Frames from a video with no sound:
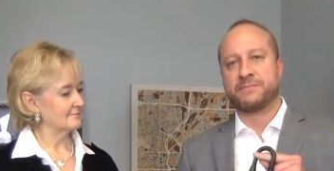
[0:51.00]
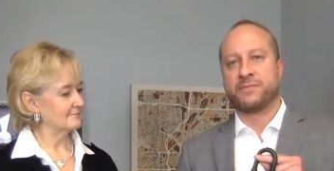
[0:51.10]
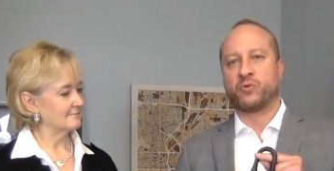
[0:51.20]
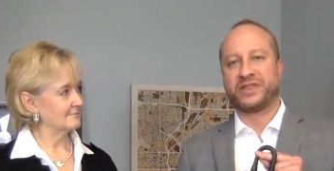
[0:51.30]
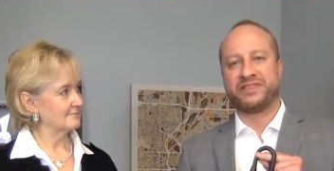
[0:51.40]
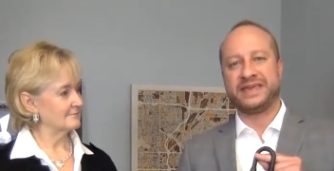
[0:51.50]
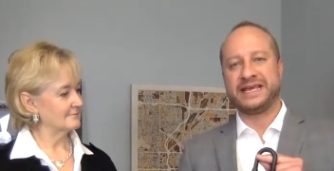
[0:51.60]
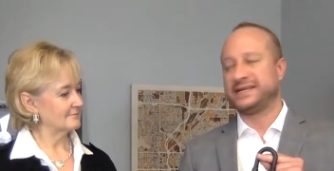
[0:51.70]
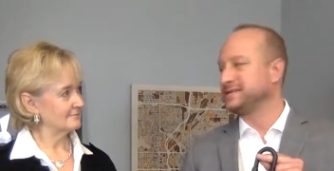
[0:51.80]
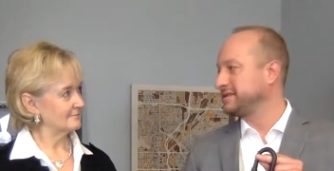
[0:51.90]
Speaker 1: um, with
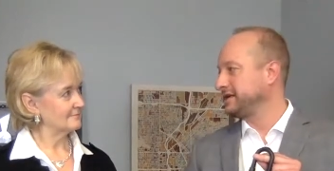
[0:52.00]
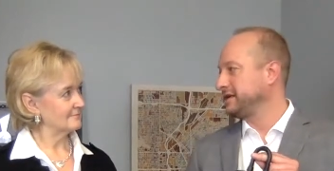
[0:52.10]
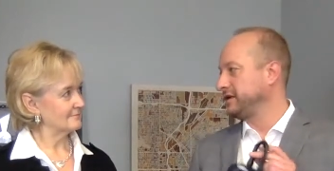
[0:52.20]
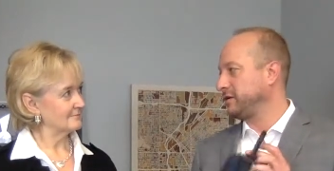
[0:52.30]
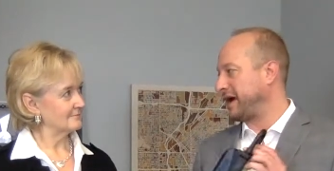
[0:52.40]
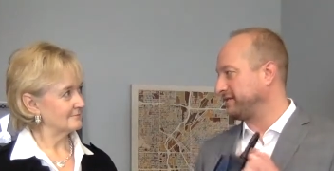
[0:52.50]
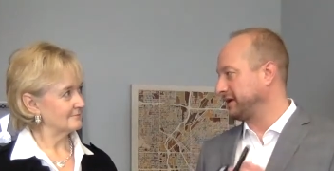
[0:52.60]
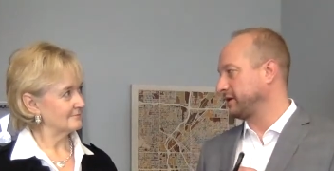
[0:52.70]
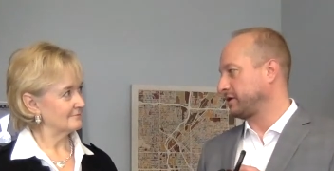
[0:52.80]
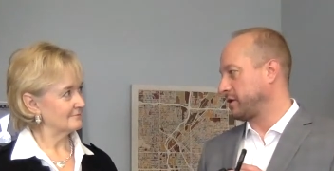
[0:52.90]
these, you
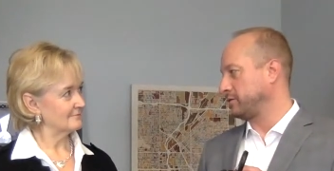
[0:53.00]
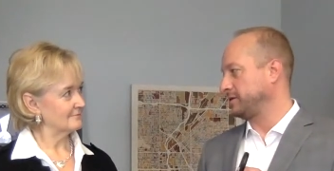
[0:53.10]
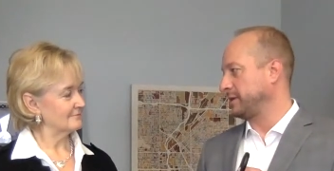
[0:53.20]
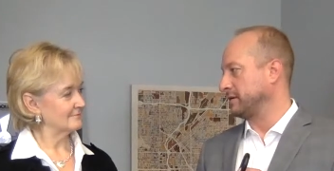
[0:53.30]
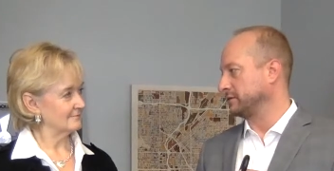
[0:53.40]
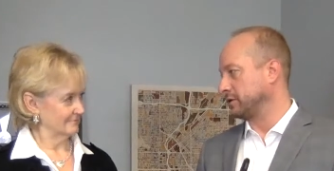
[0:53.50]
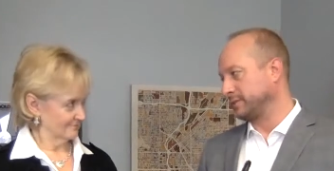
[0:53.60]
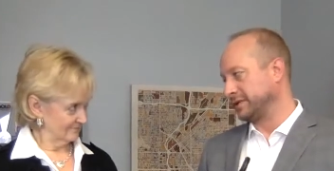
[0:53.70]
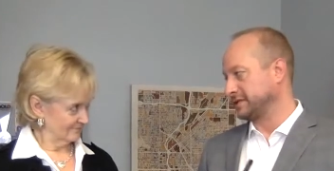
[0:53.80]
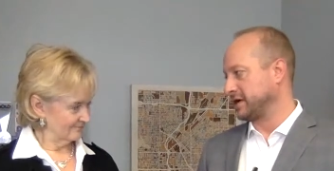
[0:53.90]
have to get a code to be able to
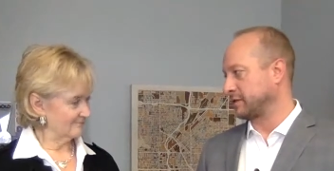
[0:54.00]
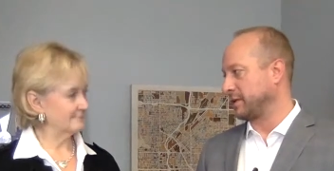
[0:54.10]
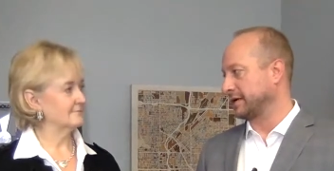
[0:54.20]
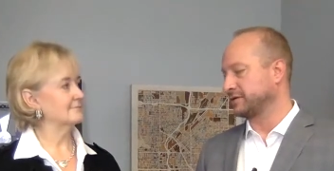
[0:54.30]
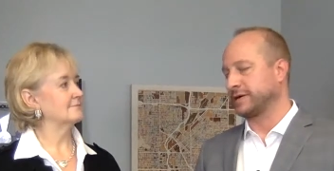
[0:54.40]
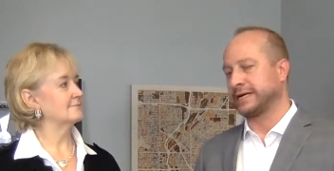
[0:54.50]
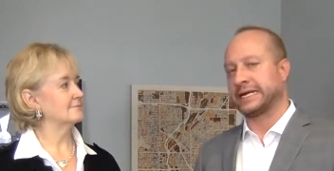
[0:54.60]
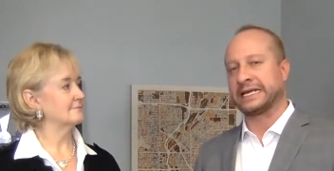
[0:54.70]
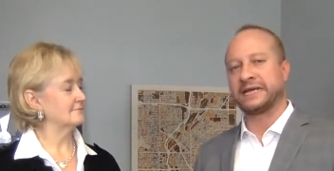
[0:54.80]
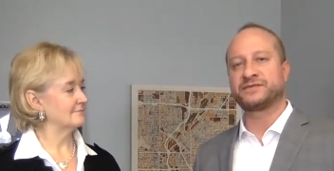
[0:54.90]
open this lockbox,
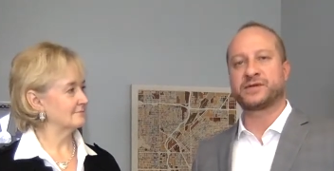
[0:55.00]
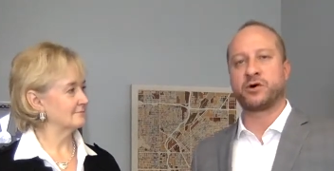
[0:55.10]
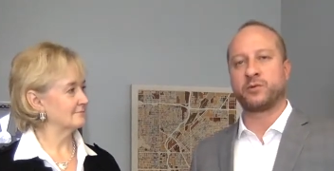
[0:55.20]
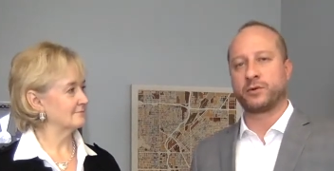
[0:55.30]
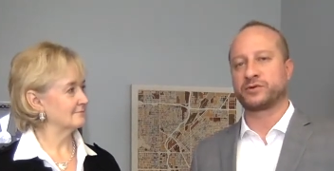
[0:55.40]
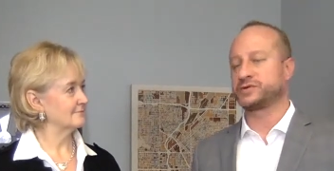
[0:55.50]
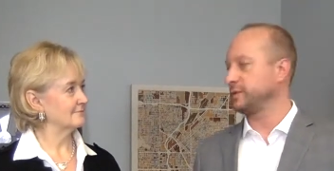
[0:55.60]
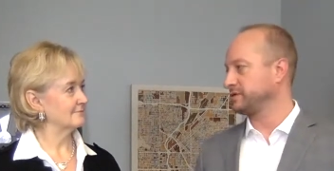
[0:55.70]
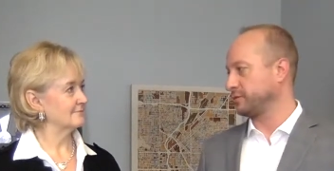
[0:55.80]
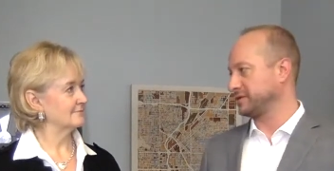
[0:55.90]
right? It gives the homeowner
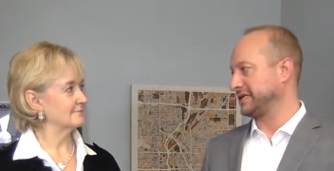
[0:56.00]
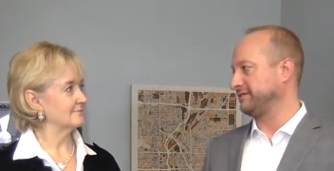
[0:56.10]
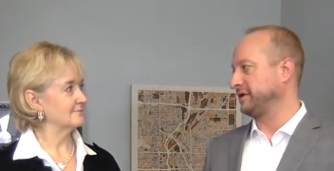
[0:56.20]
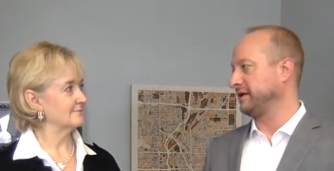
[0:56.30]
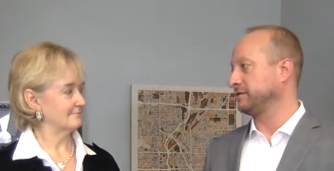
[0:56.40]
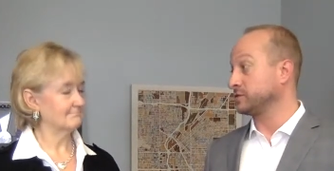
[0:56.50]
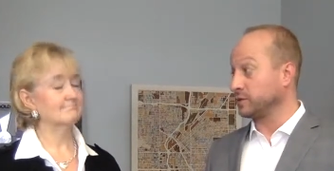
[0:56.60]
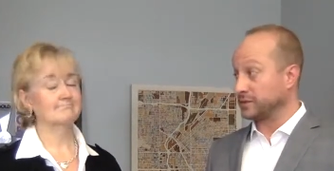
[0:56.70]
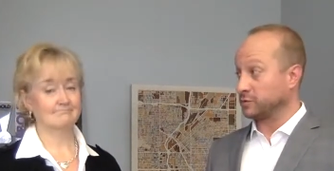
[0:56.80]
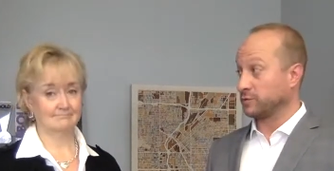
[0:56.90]
so much more safety,
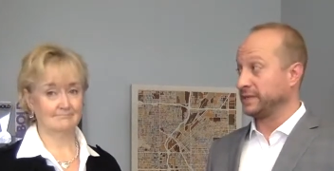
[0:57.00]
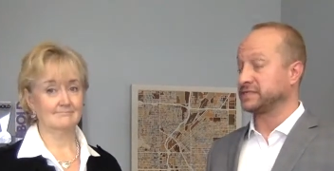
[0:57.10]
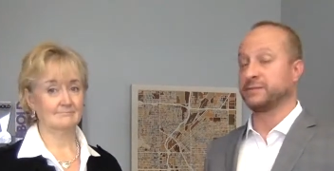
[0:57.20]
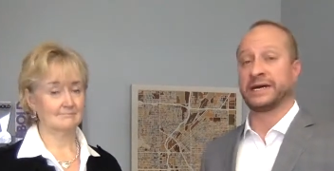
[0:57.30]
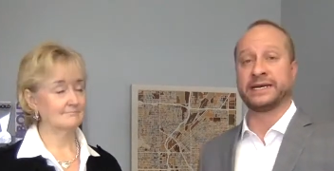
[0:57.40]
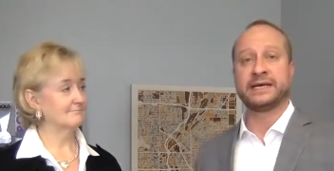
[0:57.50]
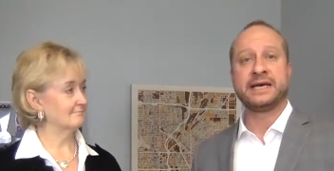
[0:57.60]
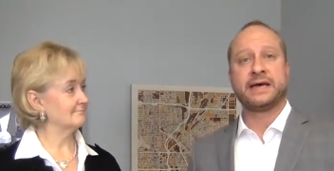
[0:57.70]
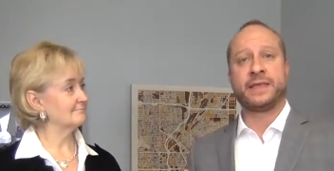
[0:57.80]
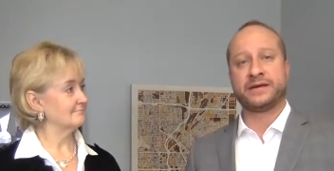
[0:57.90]
so much more peace of mind.
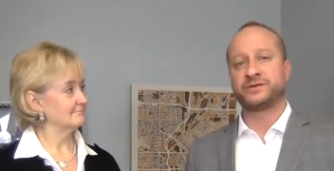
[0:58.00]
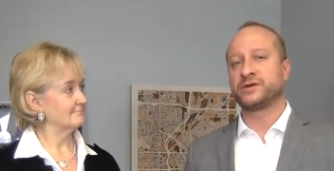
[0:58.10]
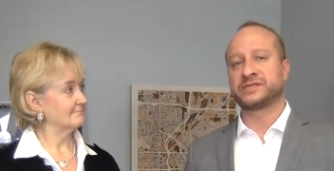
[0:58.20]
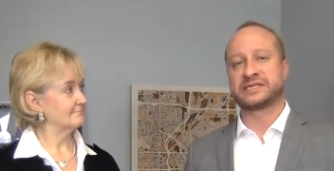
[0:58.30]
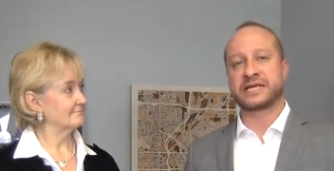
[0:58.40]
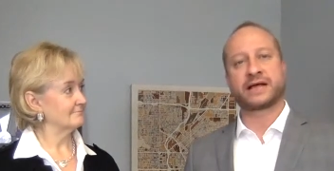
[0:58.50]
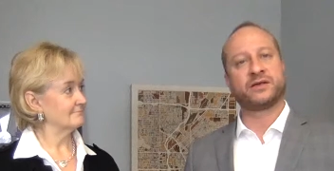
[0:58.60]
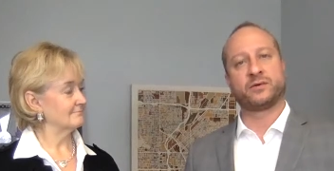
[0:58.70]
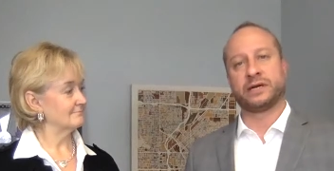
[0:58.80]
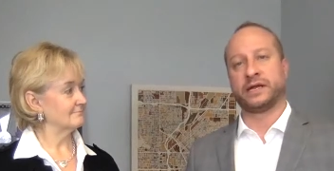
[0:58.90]
The agent knows
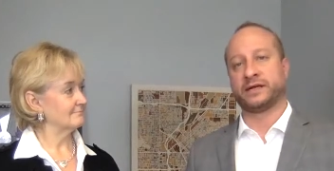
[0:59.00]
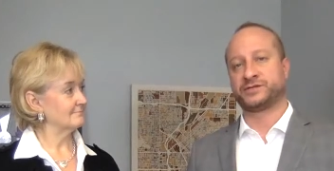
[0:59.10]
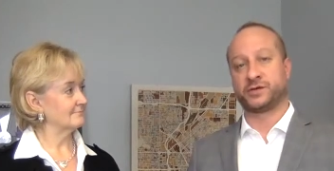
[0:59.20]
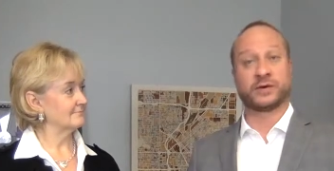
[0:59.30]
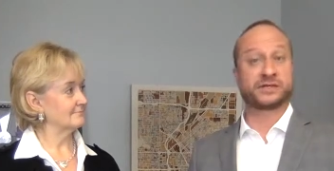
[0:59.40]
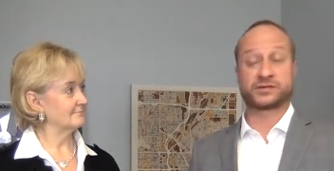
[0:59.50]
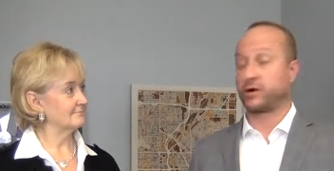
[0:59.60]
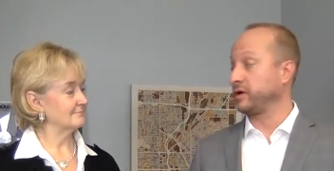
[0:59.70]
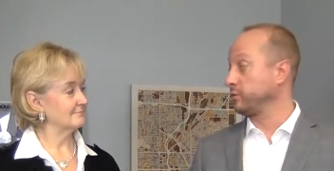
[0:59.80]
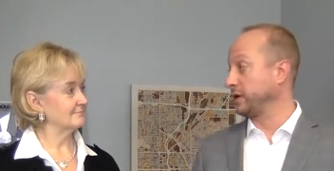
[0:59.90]
exactly when a showing
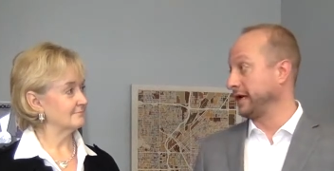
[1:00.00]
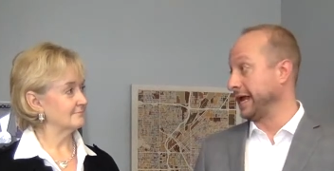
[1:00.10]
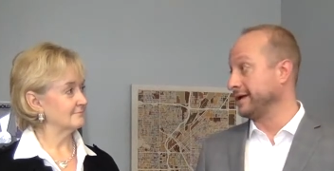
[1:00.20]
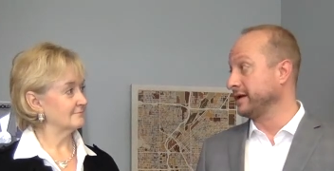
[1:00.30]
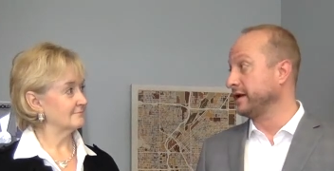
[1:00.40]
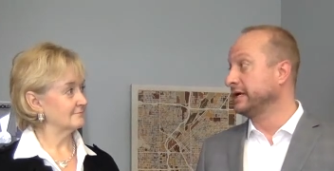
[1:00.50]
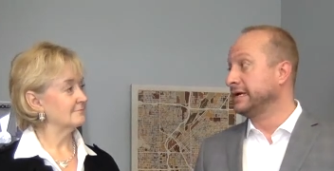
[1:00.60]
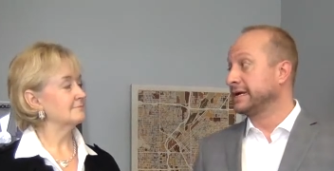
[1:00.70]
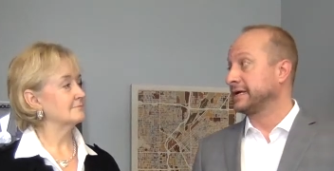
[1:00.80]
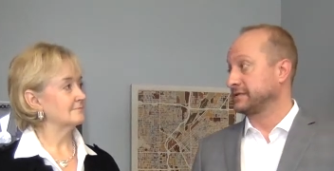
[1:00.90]
started, when it ended,
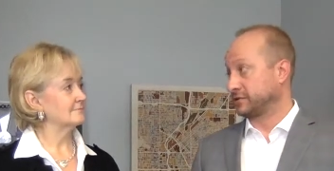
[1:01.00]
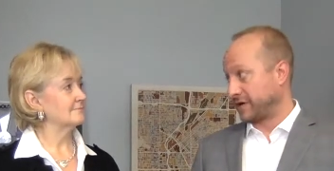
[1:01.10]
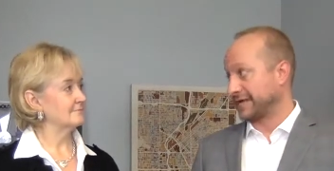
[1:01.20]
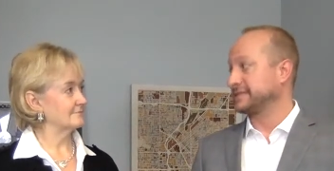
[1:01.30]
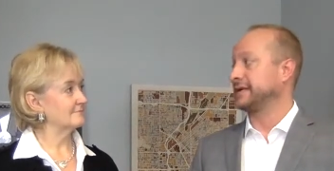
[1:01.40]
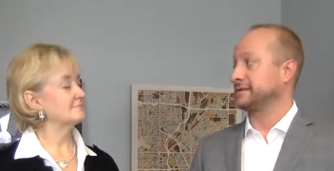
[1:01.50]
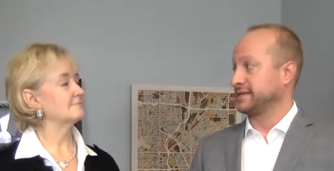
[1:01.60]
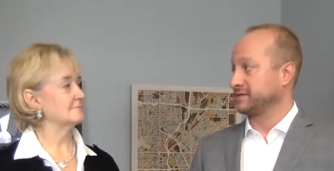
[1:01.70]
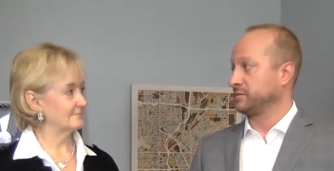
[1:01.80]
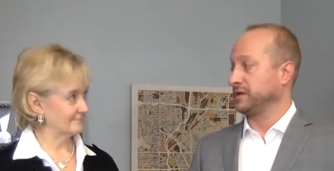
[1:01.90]
because it tracks that, it
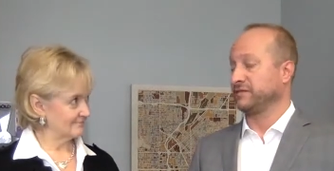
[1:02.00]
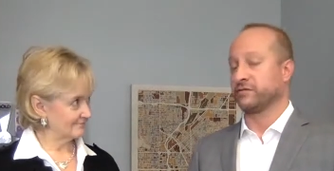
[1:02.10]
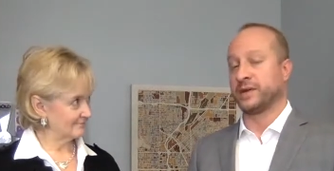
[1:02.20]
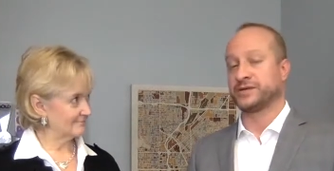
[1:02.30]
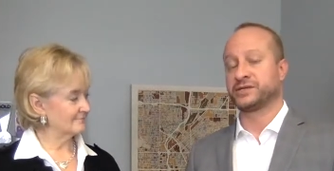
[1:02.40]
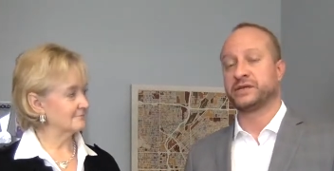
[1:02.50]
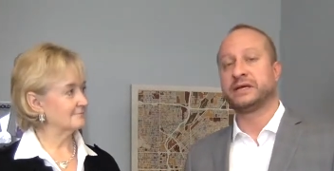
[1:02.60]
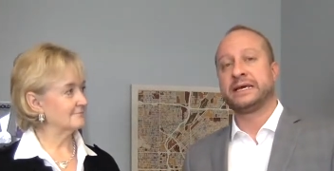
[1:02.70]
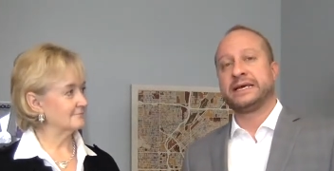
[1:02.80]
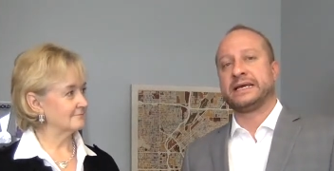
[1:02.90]
sends them the
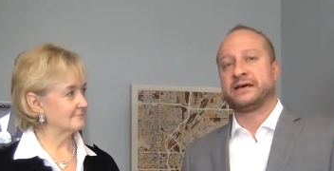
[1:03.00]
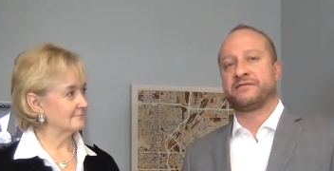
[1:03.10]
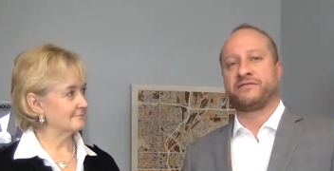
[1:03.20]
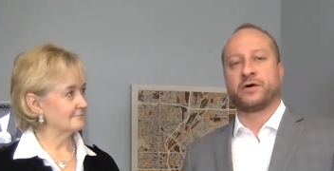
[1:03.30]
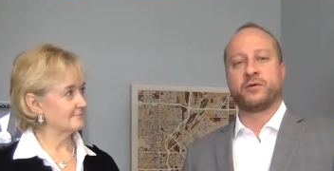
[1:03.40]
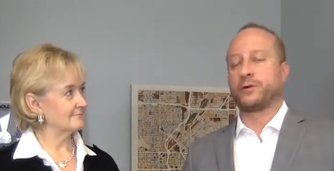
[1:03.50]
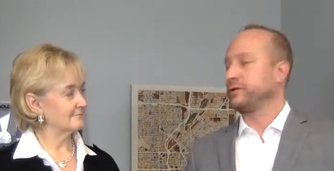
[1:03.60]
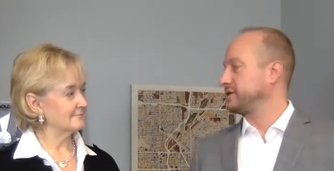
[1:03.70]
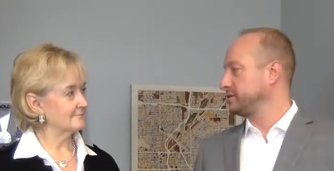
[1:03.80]
information. If the homeowner